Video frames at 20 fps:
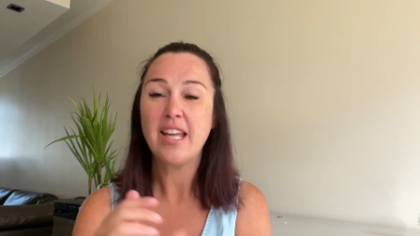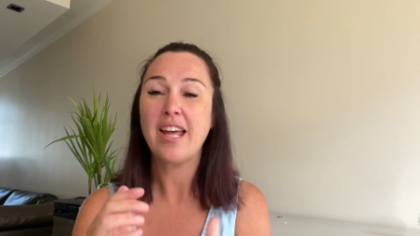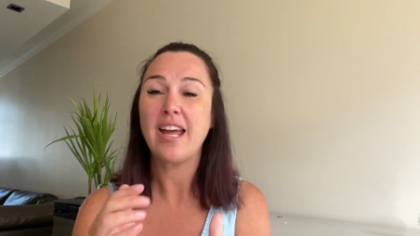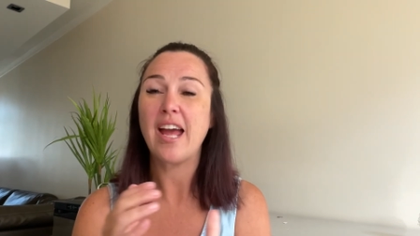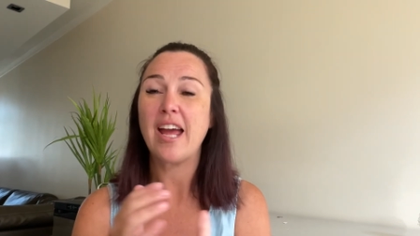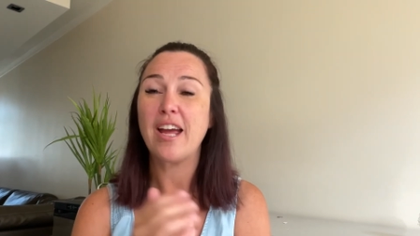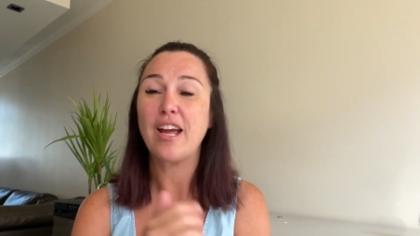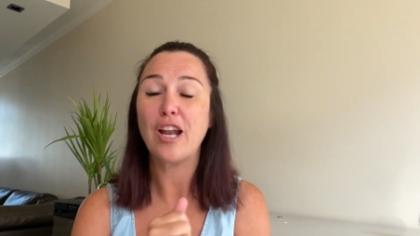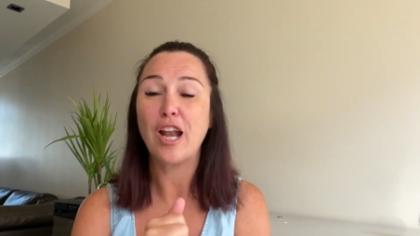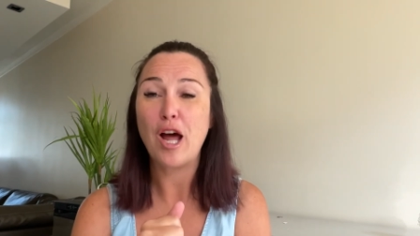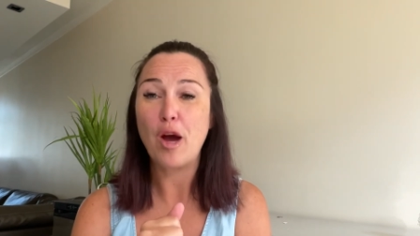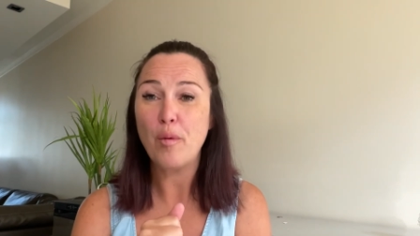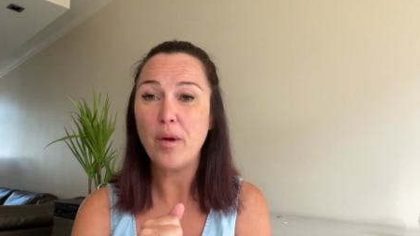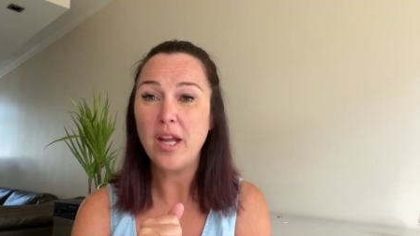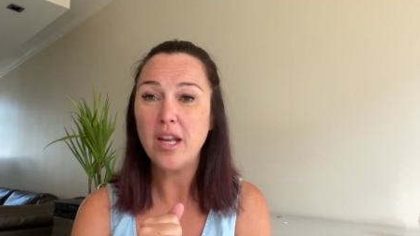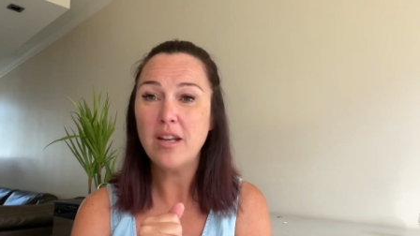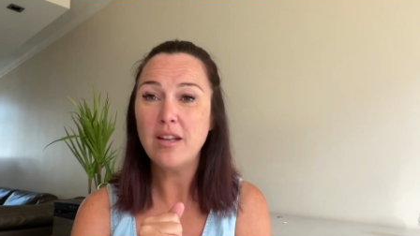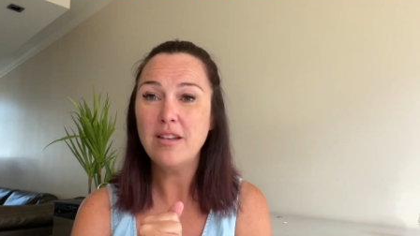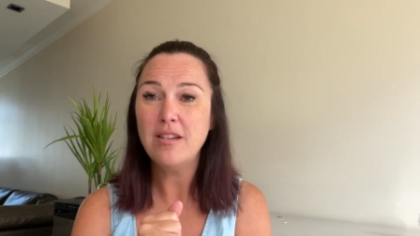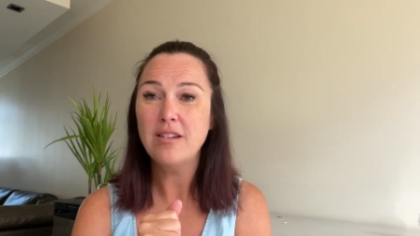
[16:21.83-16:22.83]
Get
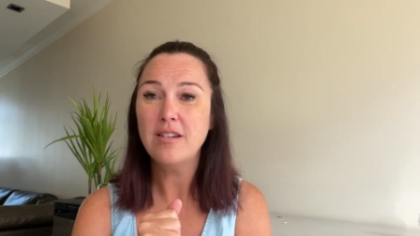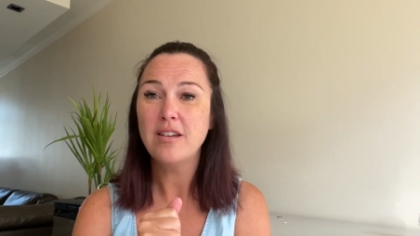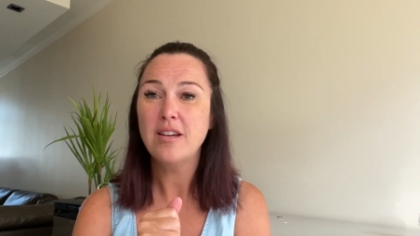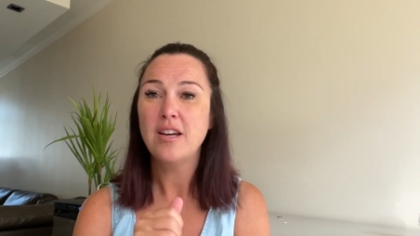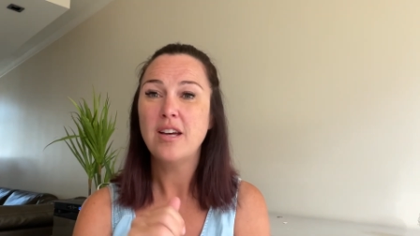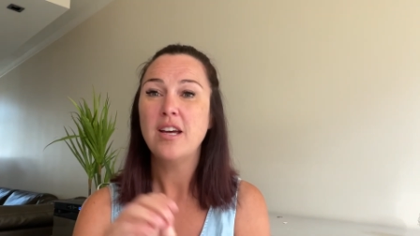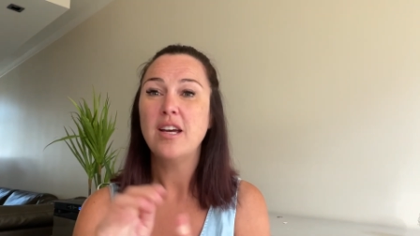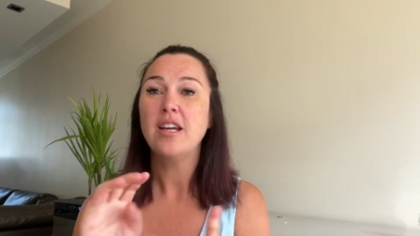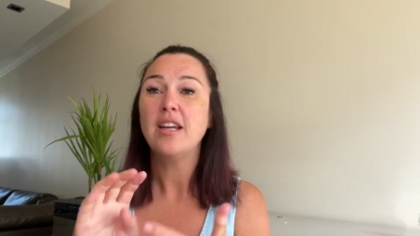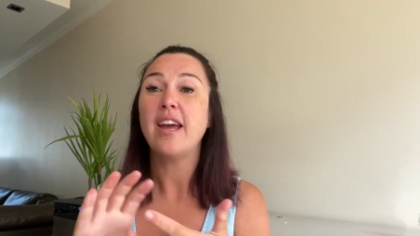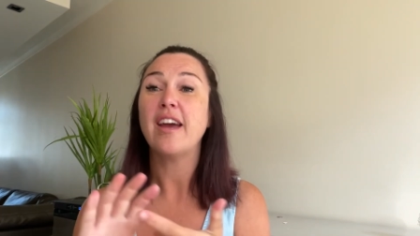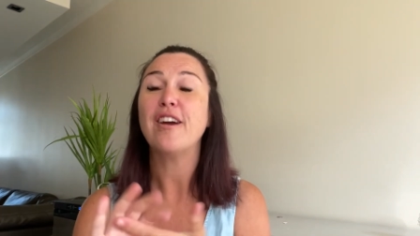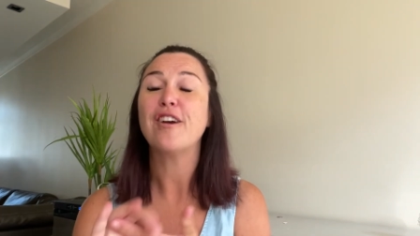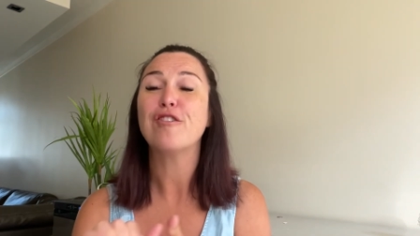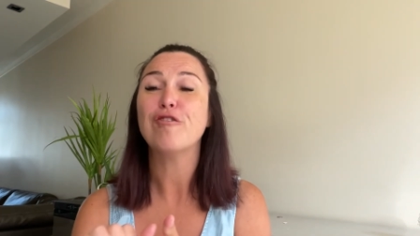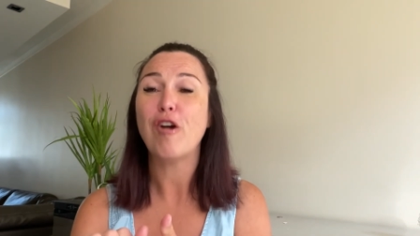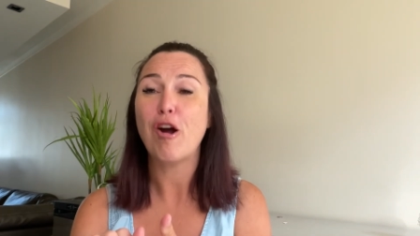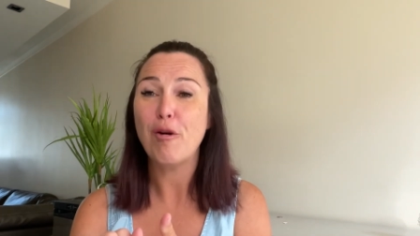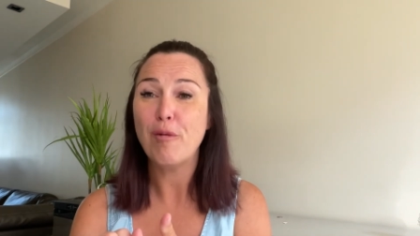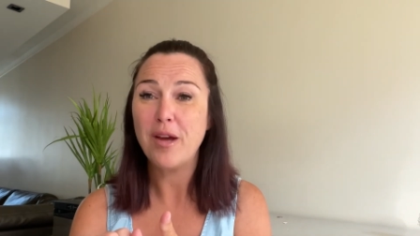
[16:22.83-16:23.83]
glowing, get
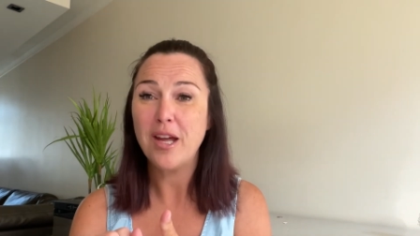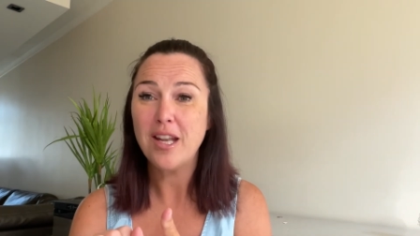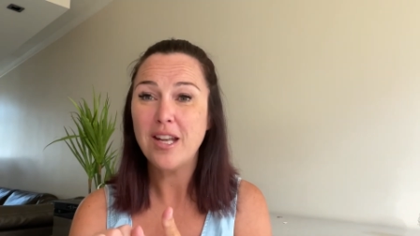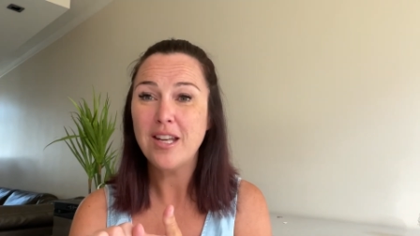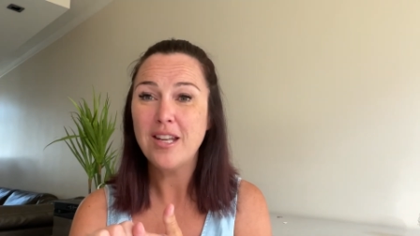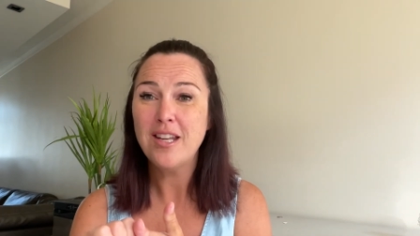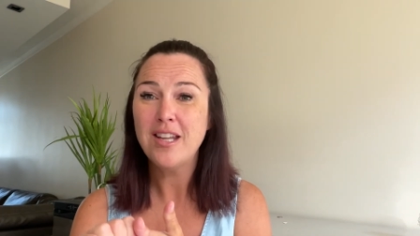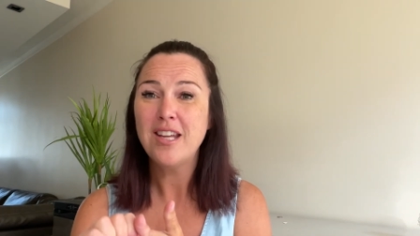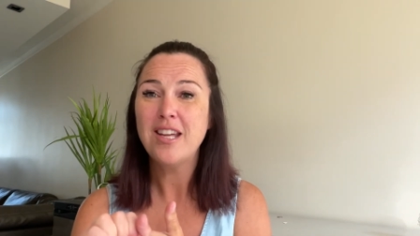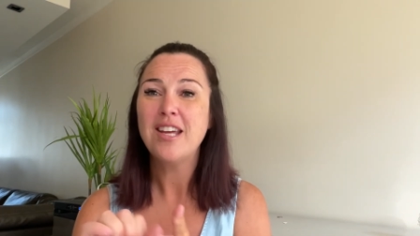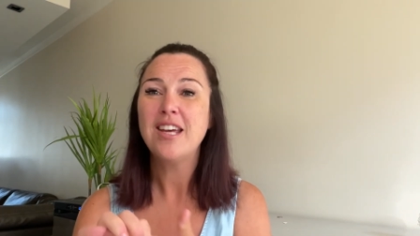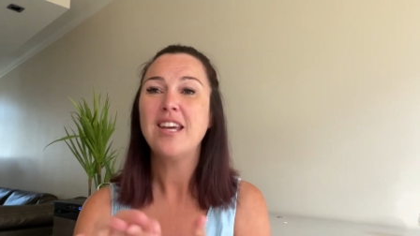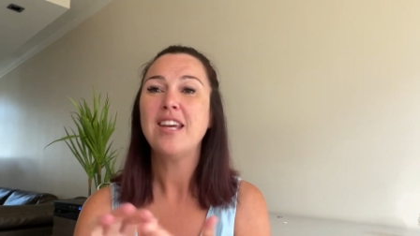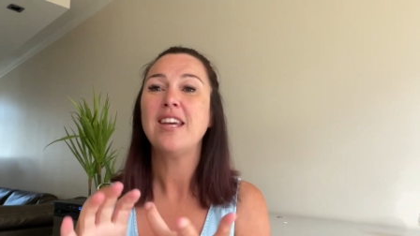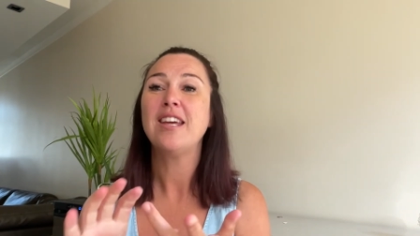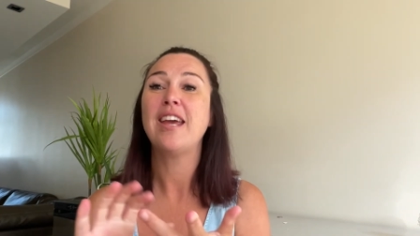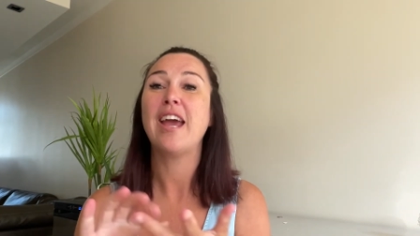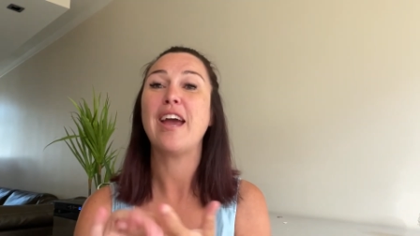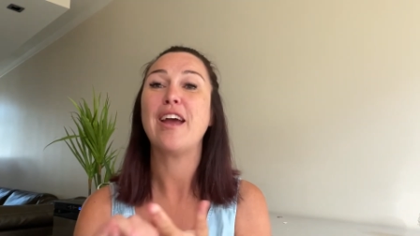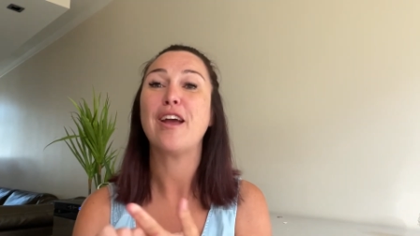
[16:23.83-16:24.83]
growing,
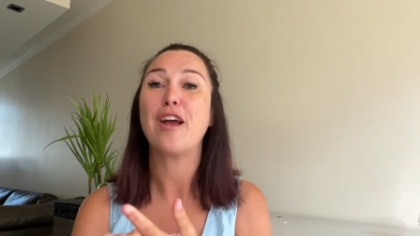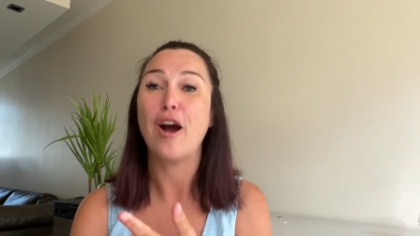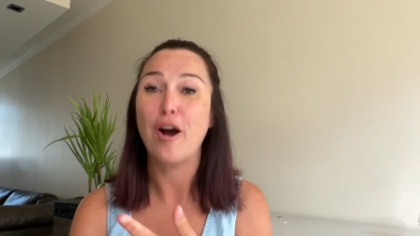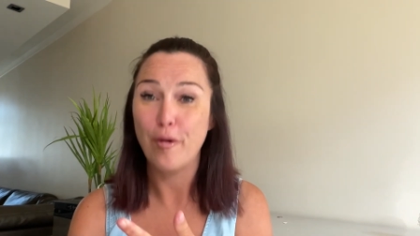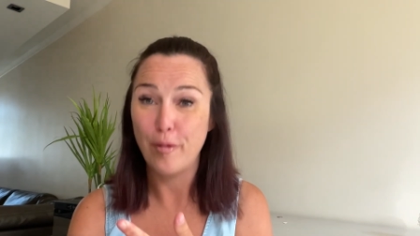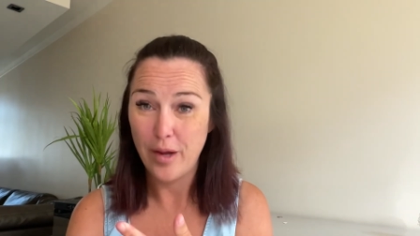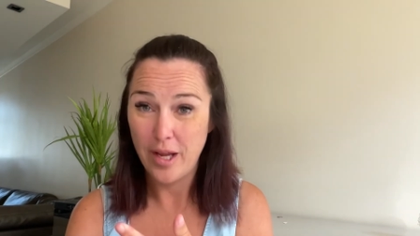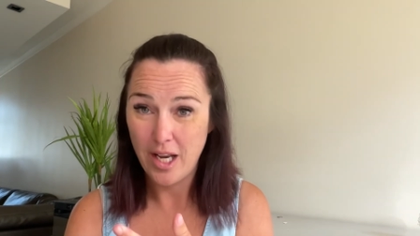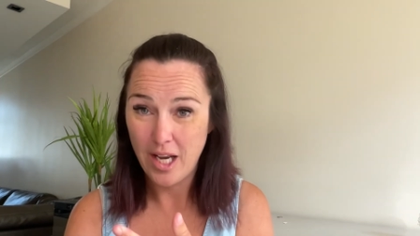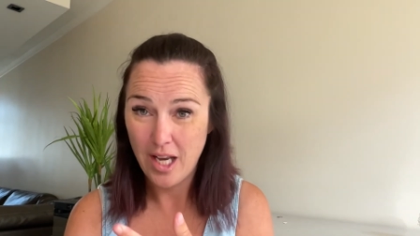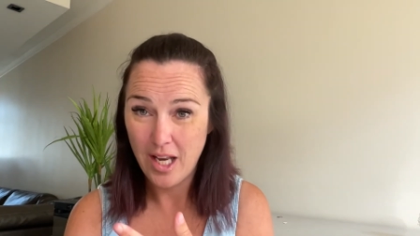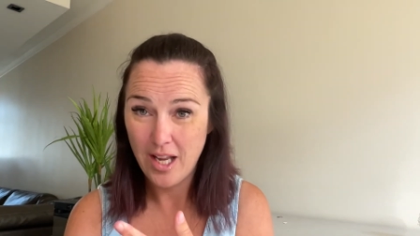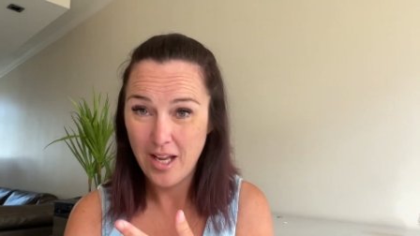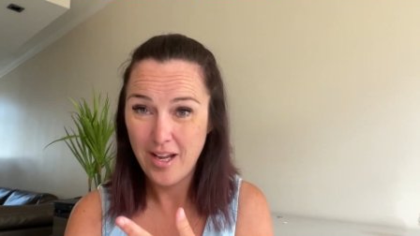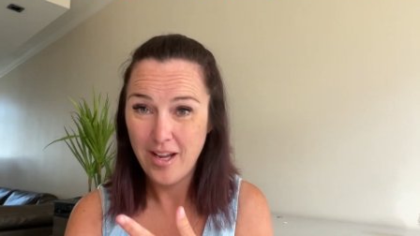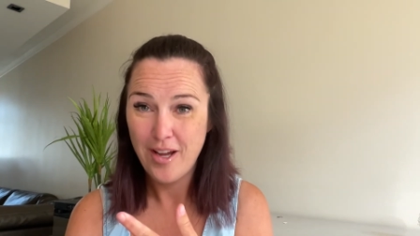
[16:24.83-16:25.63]
get going.